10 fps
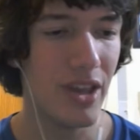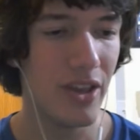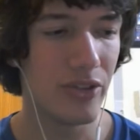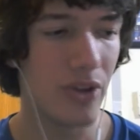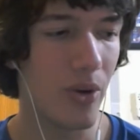
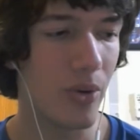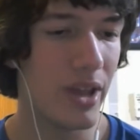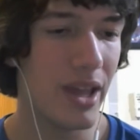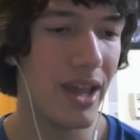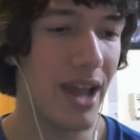So
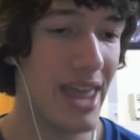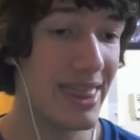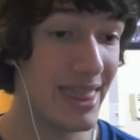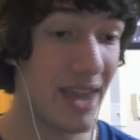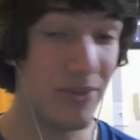
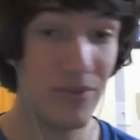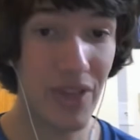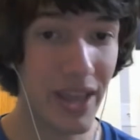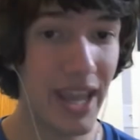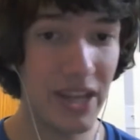I feel
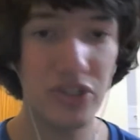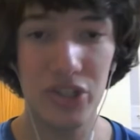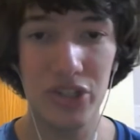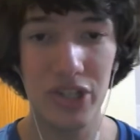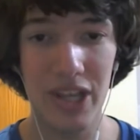like
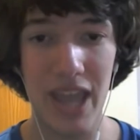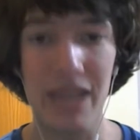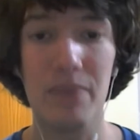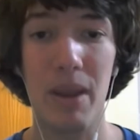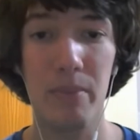
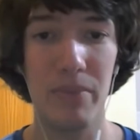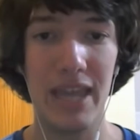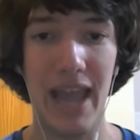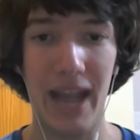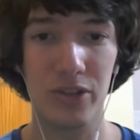HGA might be
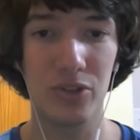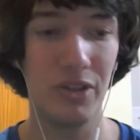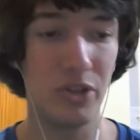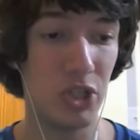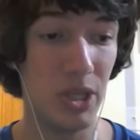actually the
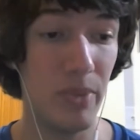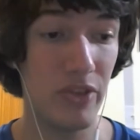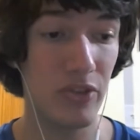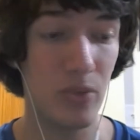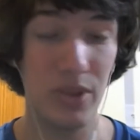
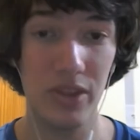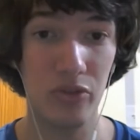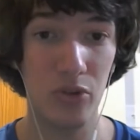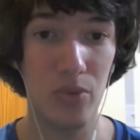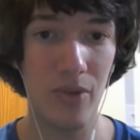cheapest with this
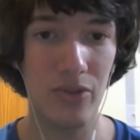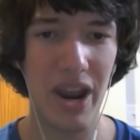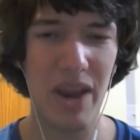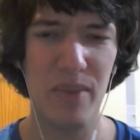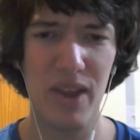turnaround time.